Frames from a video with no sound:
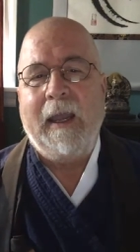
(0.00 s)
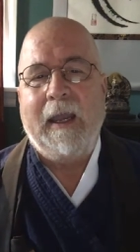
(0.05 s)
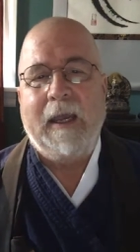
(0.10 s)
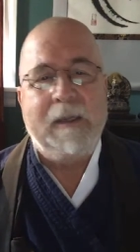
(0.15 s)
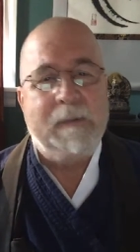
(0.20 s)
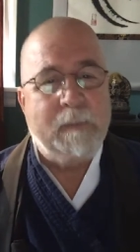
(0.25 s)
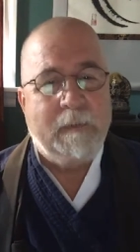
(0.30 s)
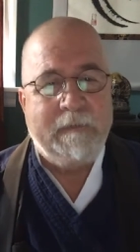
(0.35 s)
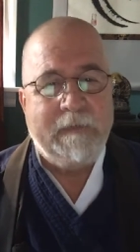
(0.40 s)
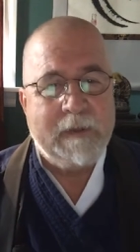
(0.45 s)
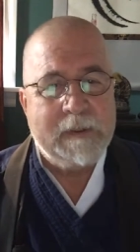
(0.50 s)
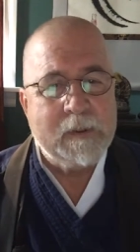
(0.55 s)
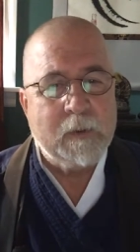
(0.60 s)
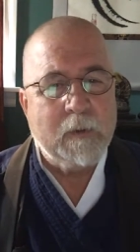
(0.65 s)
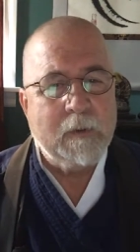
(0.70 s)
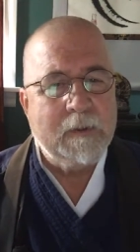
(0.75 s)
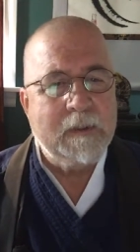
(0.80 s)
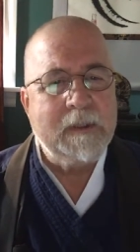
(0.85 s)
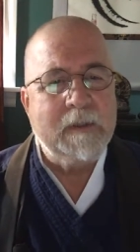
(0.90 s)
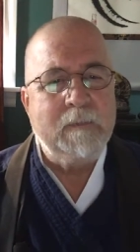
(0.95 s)
As Professor
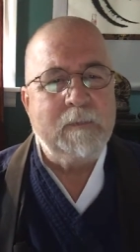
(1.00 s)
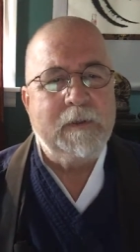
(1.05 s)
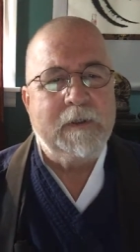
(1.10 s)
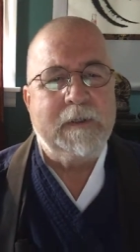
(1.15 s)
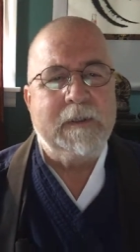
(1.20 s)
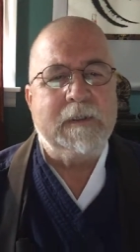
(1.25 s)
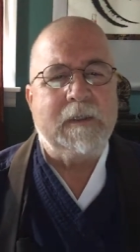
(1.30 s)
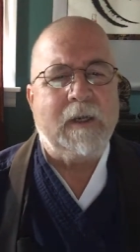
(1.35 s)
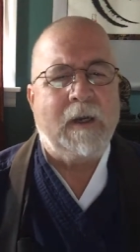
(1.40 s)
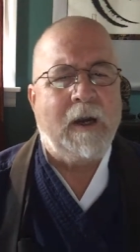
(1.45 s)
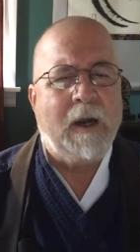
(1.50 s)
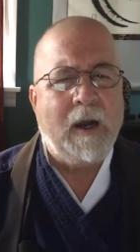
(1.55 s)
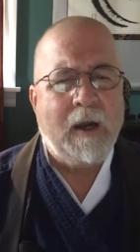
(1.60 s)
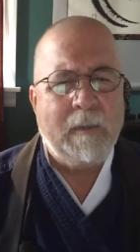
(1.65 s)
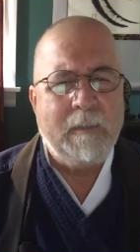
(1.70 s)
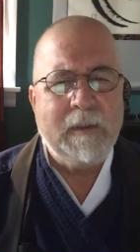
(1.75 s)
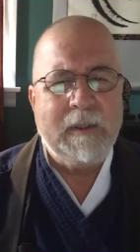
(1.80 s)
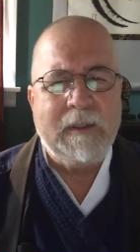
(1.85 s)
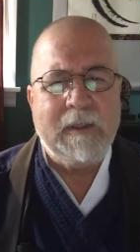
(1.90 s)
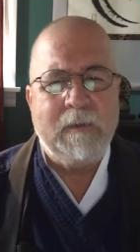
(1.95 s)
Olson put it, a
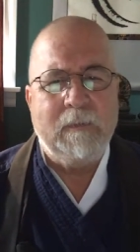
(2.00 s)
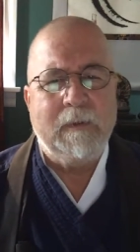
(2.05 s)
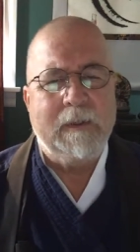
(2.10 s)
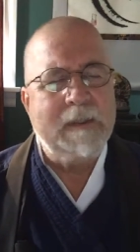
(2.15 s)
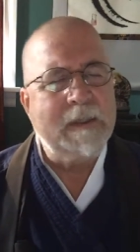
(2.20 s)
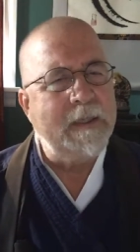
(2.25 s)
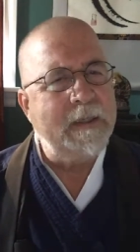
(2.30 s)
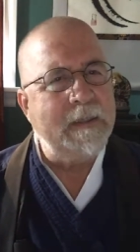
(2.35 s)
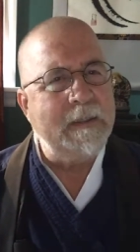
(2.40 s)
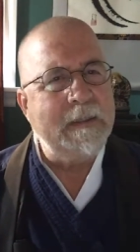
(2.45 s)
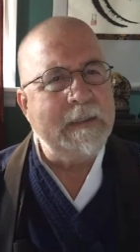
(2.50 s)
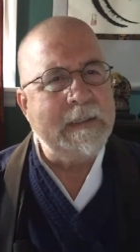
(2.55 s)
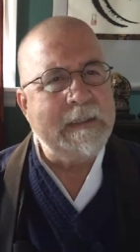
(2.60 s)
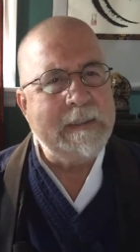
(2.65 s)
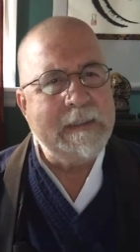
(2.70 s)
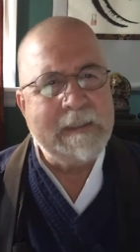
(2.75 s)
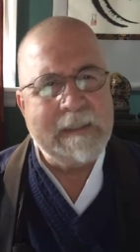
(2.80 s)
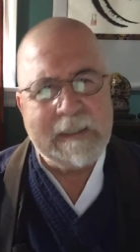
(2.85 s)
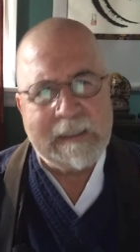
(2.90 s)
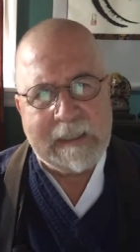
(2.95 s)
homily was a
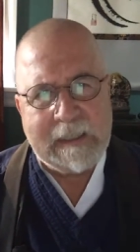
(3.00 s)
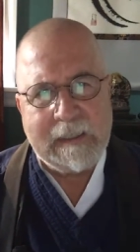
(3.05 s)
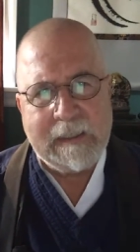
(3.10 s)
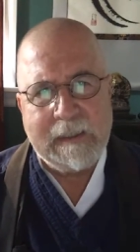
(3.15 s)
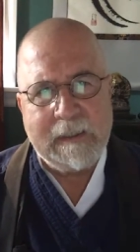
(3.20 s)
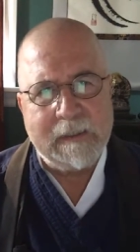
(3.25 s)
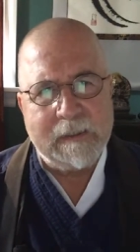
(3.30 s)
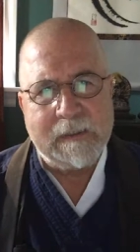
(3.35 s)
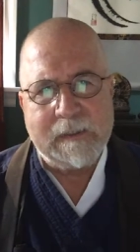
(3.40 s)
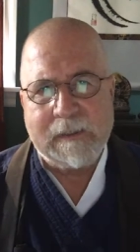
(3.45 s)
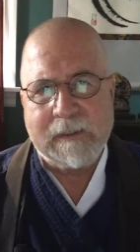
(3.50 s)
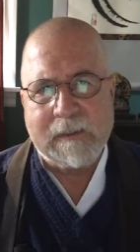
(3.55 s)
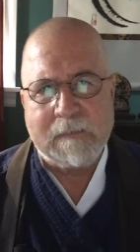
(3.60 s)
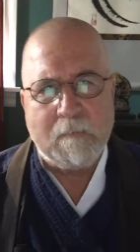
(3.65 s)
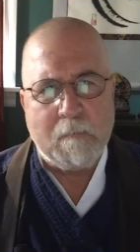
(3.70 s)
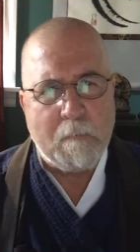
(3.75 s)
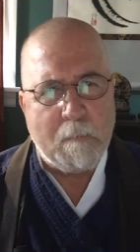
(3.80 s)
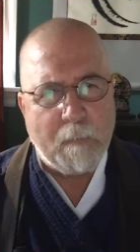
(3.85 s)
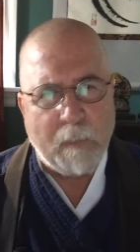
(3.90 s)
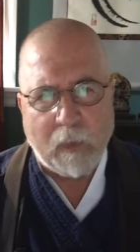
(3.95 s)
tedious,
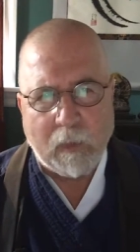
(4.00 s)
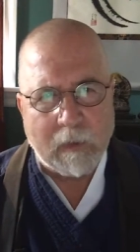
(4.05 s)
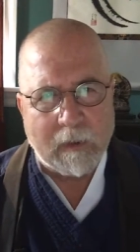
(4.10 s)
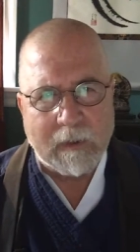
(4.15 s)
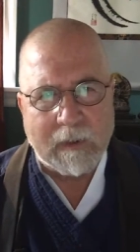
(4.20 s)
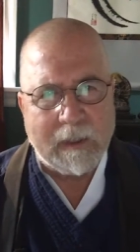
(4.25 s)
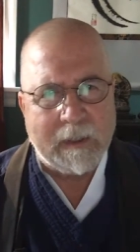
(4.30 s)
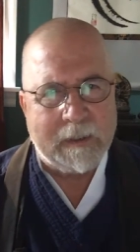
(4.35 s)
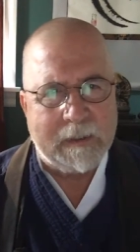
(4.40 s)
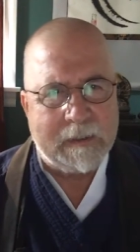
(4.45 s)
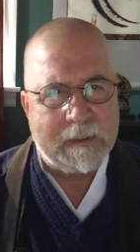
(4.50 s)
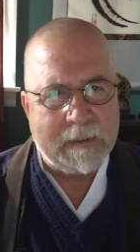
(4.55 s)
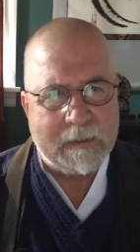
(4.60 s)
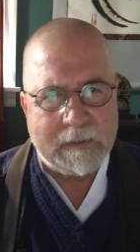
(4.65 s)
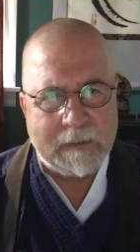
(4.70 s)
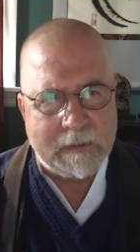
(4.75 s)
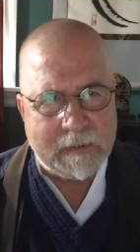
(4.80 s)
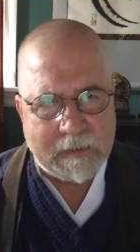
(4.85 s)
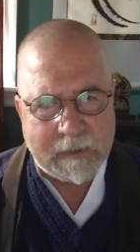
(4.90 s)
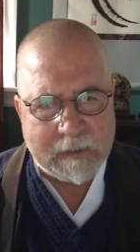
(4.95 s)
moralizing
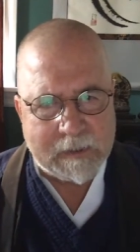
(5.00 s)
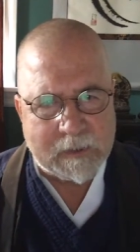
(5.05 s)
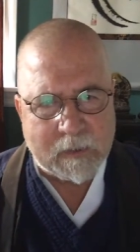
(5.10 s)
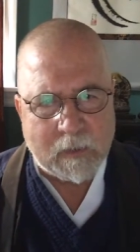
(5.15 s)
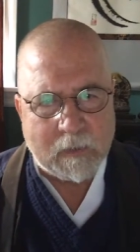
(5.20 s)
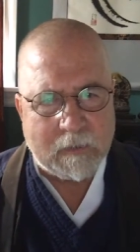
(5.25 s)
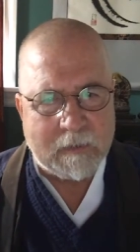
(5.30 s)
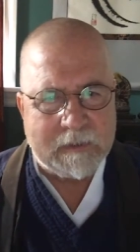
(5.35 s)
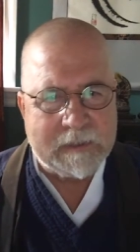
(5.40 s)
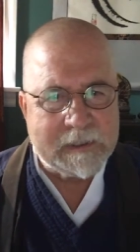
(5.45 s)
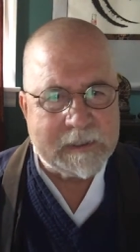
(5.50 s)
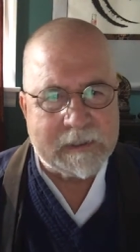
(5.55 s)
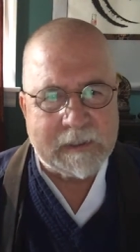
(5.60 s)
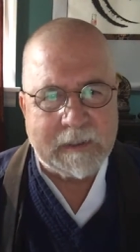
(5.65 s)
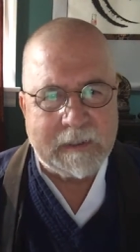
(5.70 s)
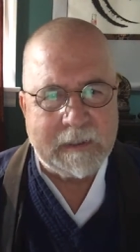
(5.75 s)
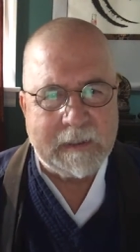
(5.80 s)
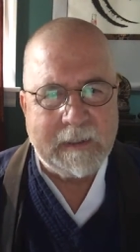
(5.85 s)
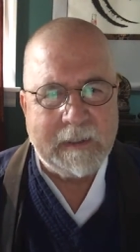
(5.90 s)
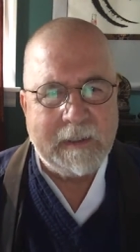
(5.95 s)
discourse,
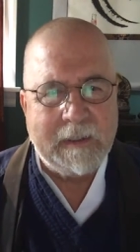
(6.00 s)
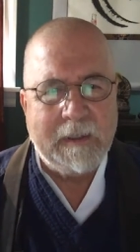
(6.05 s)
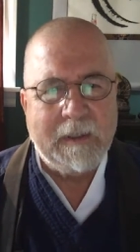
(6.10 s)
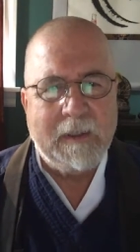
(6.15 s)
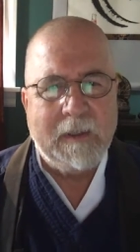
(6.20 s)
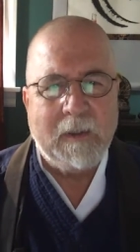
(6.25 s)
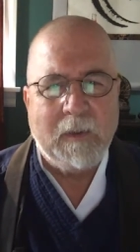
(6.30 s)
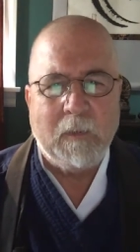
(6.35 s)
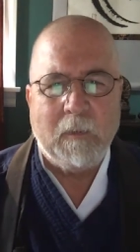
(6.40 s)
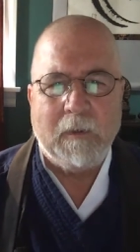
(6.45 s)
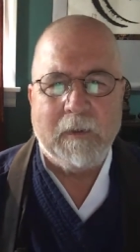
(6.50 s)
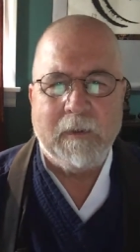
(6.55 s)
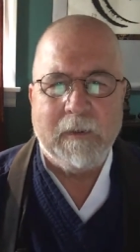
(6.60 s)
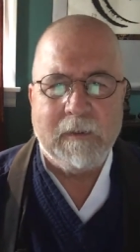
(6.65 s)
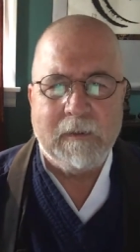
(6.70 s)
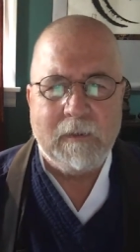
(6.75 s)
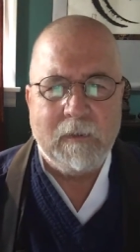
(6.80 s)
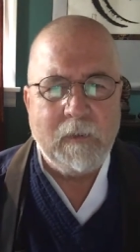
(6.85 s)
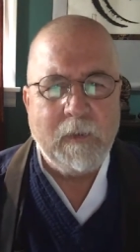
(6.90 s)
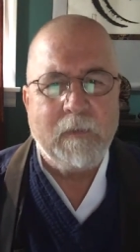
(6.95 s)
while the
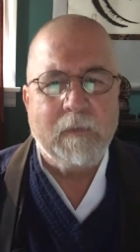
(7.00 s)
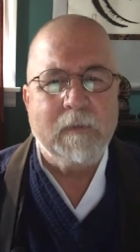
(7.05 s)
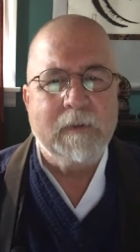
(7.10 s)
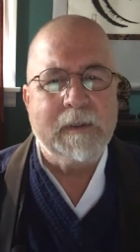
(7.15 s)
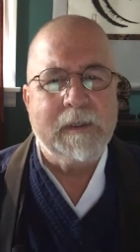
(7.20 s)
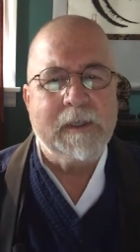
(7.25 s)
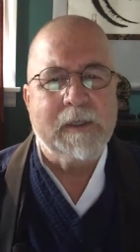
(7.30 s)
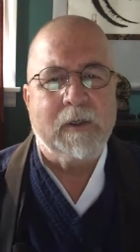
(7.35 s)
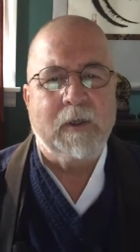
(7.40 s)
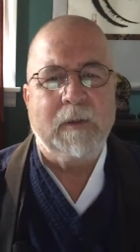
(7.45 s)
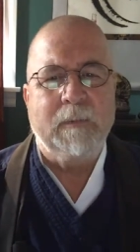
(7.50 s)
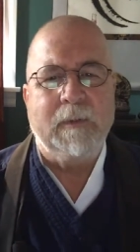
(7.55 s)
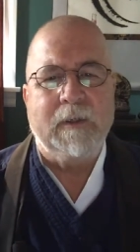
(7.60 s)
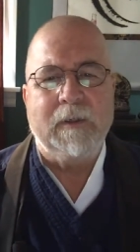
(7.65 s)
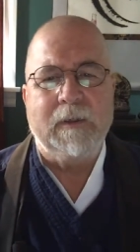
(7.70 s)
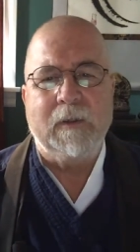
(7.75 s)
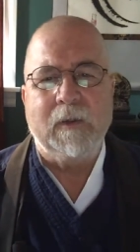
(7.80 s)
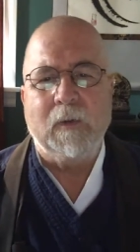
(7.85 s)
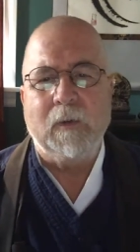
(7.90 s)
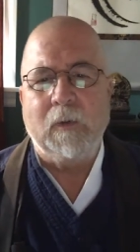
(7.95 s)
Lutheran sermon,
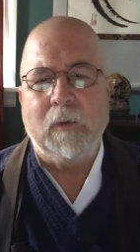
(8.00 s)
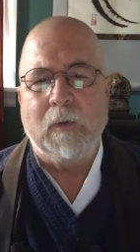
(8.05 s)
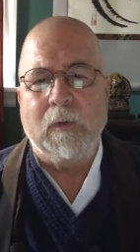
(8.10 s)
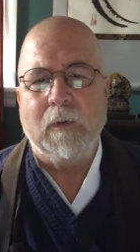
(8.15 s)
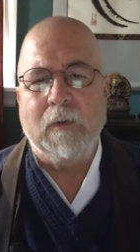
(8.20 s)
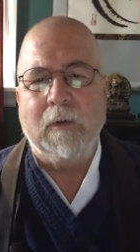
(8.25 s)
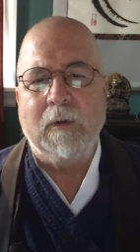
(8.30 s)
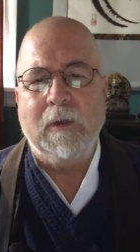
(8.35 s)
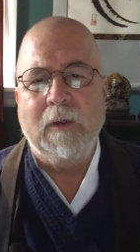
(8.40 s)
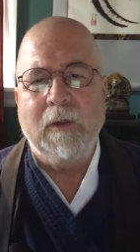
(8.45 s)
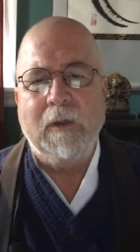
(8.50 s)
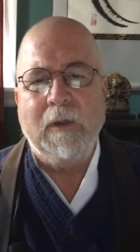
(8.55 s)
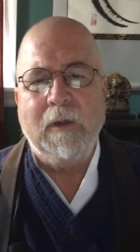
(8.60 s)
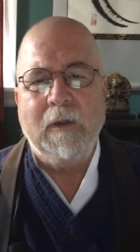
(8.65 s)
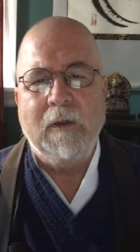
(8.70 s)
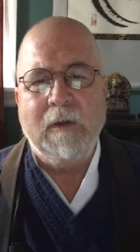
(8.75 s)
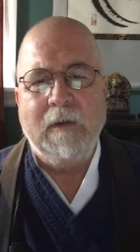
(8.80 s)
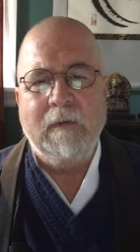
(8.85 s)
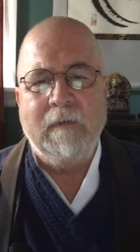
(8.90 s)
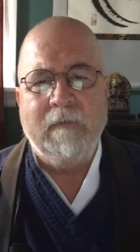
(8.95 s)
or
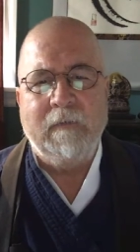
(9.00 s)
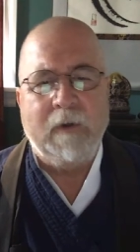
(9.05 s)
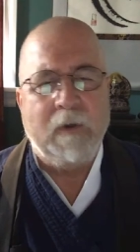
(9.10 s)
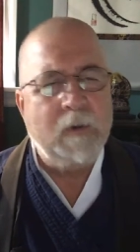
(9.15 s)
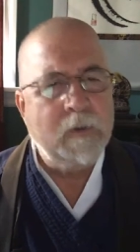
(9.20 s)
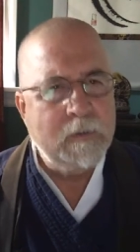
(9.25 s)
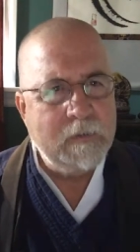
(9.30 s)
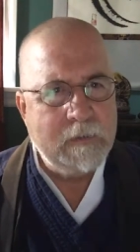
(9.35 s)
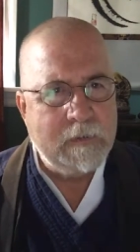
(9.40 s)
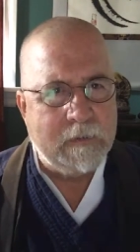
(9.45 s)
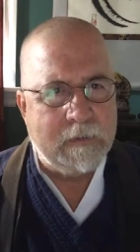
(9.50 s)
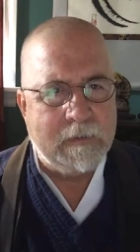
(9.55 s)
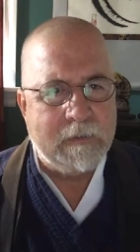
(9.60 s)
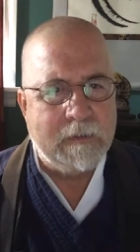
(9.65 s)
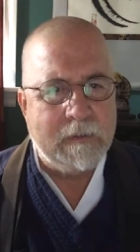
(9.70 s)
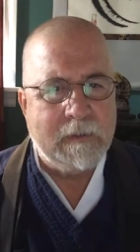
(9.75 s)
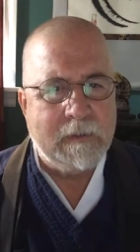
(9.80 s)
verkundung